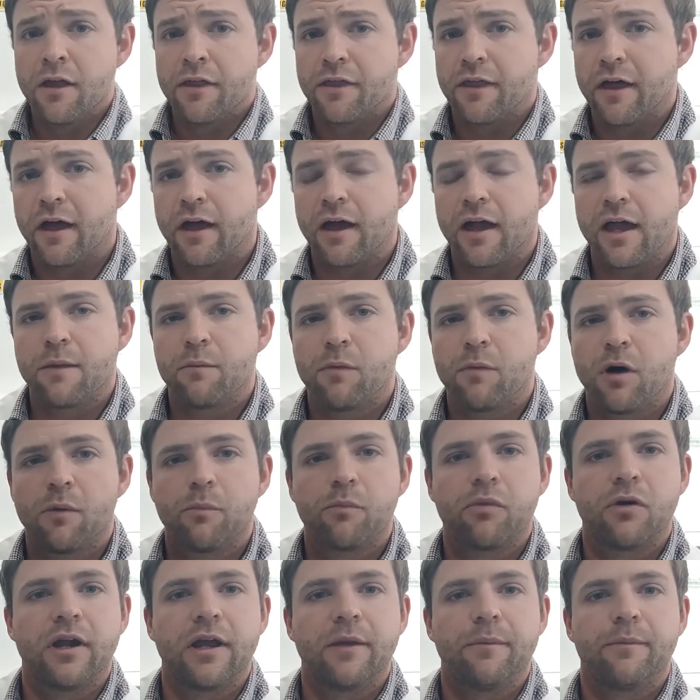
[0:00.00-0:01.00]
The
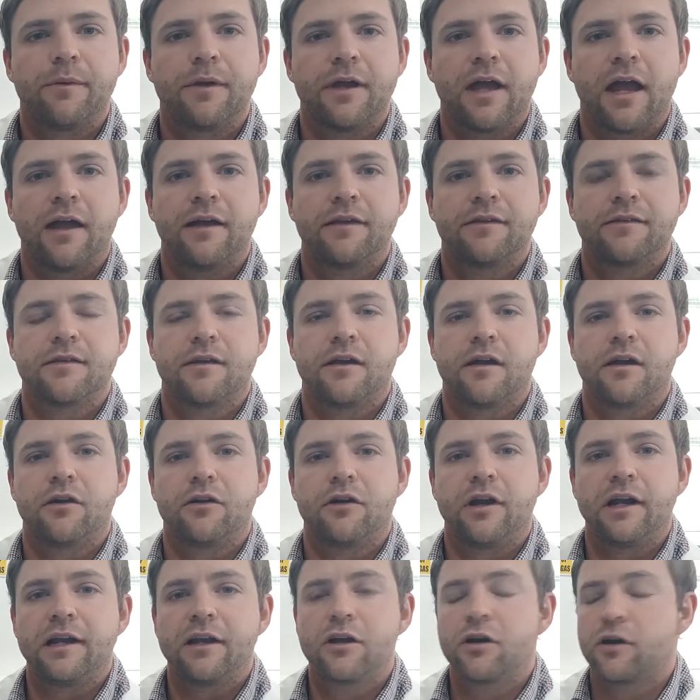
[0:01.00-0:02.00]
ML Prep has uh,
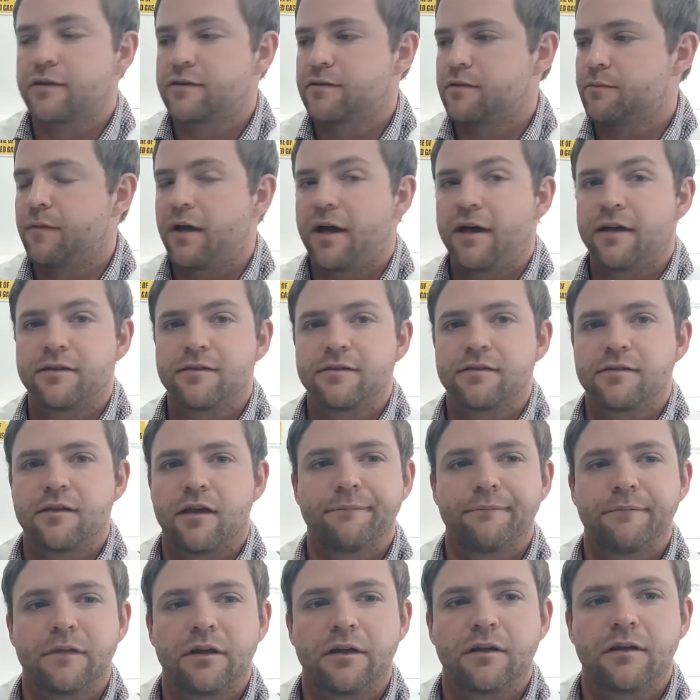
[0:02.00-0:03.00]
really got some nice
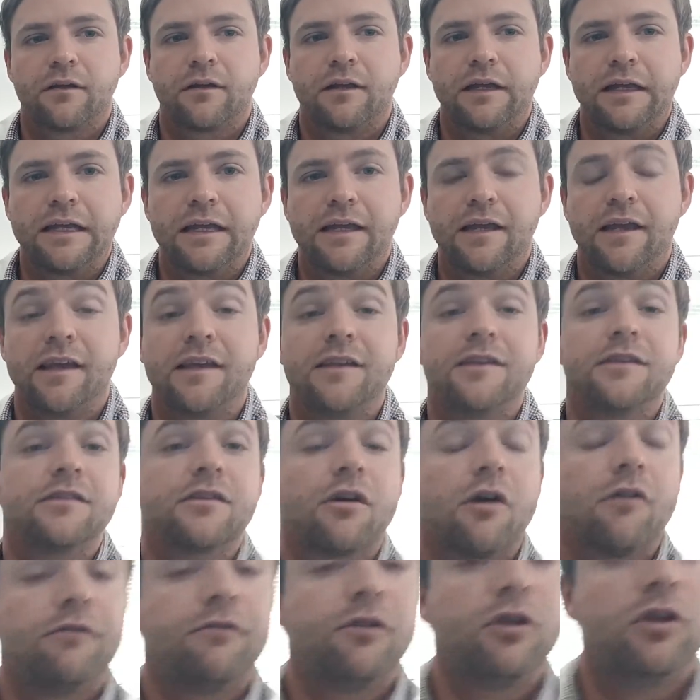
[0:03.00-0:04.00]
ease of